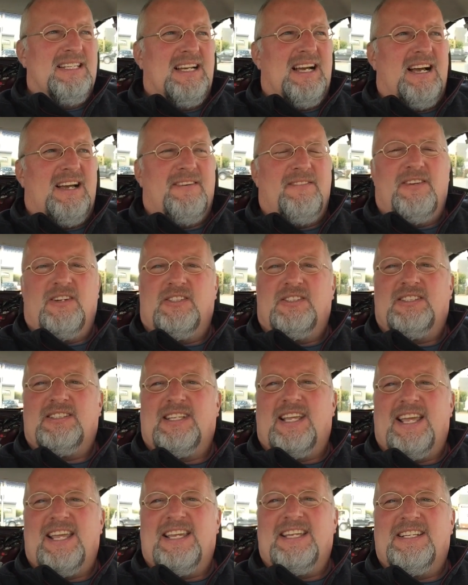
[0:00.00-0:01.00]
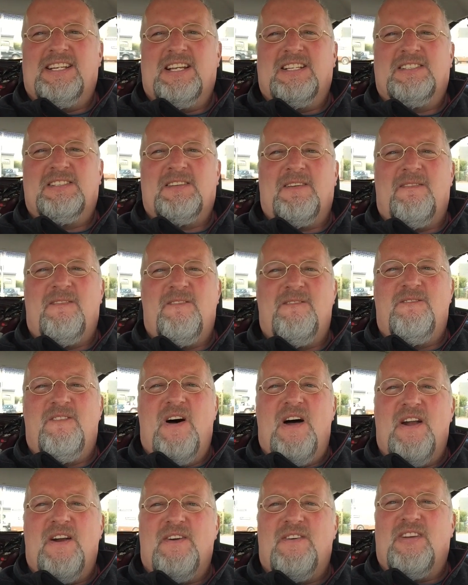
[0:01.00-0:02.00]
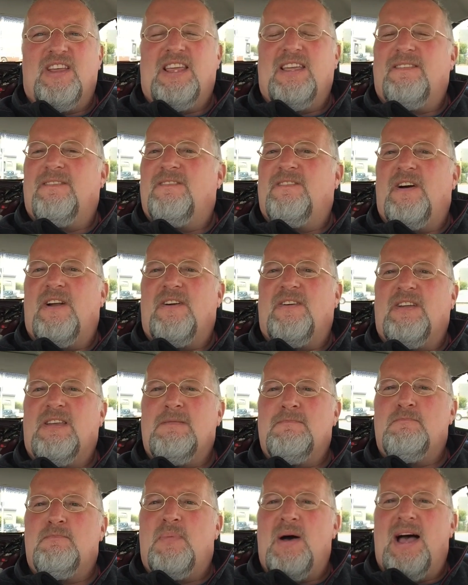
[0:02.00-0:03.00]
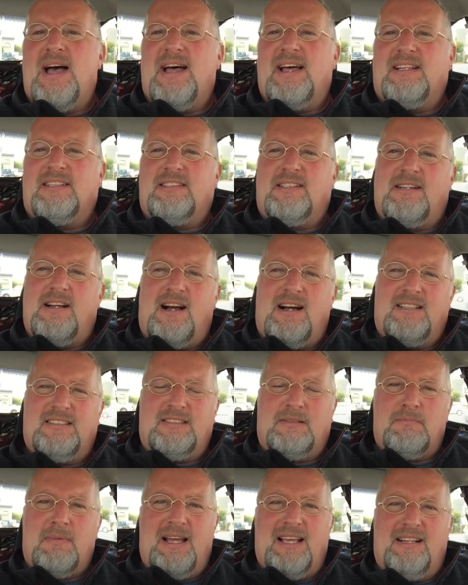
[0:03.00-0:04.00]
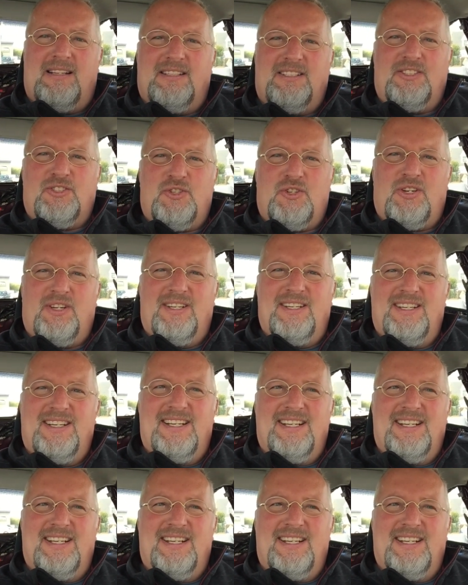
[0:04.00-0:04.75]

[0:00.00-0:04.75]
I will say that's a very, very bad gas mileage,